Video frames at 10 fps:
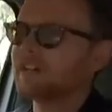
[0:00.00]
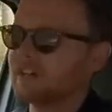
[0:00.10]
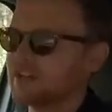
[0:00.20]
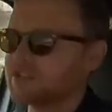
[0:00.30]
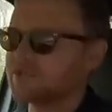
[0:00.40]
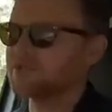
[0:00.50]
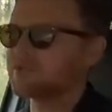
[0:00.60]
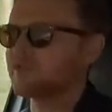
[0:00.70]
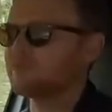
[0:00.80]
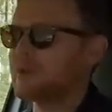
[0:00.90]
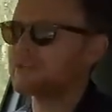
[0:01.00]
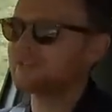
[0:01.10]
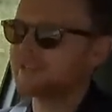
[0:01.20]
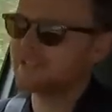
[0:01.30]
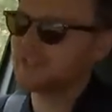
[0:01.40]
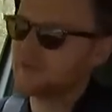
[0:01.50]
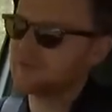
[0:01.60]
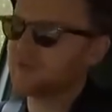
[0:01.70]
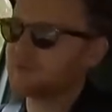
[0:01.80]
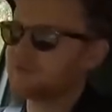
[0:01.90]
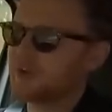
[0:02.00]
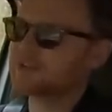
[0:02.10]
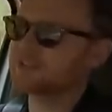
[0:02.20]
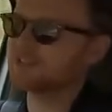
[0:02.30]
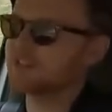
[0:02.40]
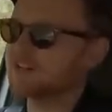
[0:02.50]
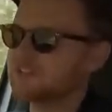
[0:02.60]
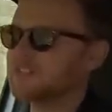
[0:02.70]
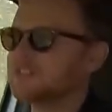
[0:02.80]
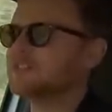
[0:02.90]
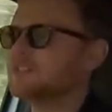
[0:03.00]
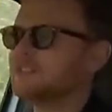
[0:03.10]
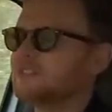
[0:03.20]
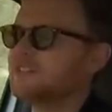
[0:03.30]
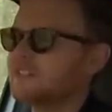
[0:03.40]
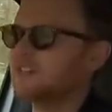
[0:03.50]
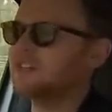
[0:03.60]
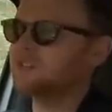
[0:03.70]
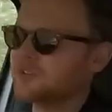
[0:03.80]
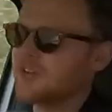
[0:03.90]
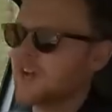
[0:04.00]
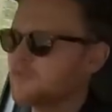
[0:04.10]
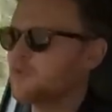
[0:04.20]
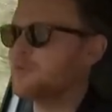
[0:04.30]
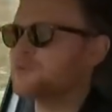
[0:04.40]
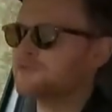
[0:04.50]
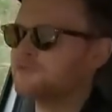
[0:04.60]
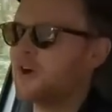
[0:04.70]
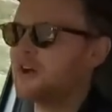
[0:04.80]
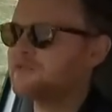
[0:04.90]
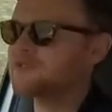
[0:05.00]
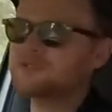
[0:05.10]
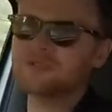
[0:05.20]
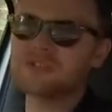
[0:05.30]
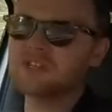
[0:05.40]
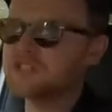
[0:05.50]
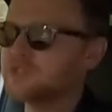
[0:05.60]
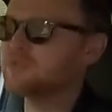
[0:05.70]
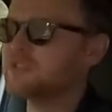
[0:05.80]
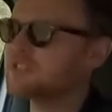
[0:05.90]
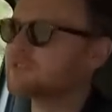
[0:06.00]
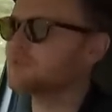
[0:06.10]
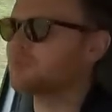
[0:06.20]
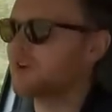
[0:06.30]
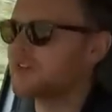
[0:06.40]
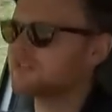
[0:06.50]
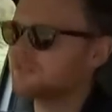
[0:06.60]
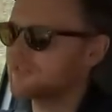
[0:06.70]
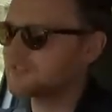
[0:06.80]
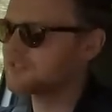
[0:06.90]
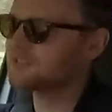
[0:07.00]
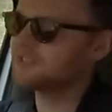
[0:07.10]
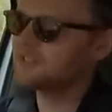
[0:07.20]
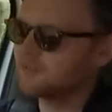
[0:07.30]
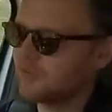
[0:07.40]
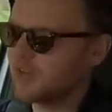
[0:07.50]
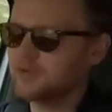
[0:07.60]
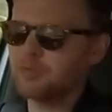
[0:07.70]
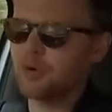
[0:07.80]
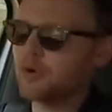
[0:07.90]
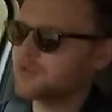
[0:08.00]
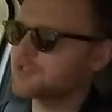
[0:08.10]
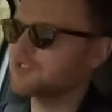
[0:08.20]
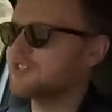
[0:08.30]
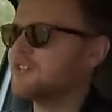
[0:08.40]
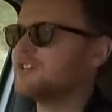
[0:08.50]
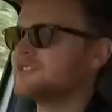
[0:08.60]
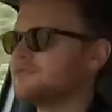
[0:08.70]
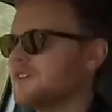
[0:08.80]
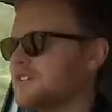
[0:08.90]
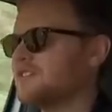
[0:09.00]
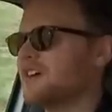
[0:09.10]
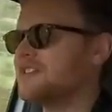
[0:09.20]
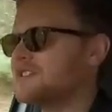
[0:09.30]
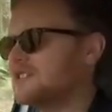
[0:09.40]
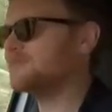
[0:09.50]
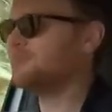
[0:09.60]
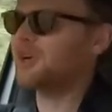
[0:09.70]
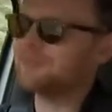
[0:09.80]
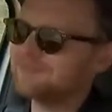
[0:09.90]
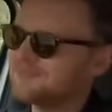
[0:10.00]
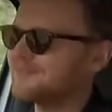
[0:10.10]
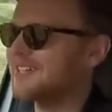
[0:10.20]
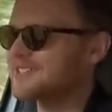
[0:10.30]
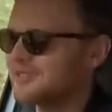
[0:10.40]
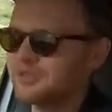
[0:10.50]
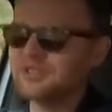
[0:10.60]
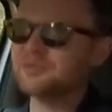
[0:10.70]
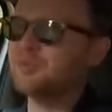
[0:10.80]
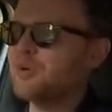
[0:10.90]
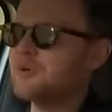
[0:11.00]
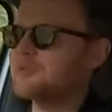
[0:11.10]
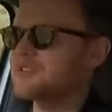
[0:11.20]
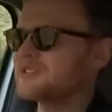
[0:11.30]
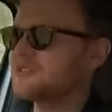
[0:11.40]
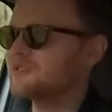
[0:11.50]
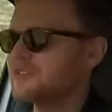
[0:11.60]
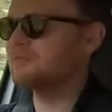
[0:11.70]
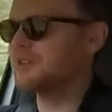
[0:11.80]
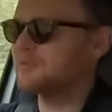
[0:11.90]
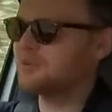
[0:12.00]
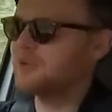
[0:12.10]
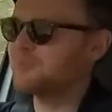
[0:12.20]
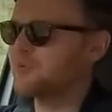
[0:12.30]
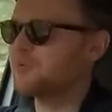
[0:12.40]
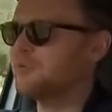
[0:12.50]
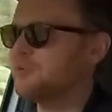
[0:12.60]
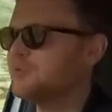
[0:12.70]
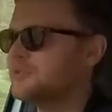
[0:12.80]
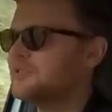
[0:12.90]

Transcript: And I do sort of mentally keep coming back to the idea that could have almost 5 Suzuki Jimnys for the price of this rather posh Defender 90. But that's not really the point, because I don't think many people who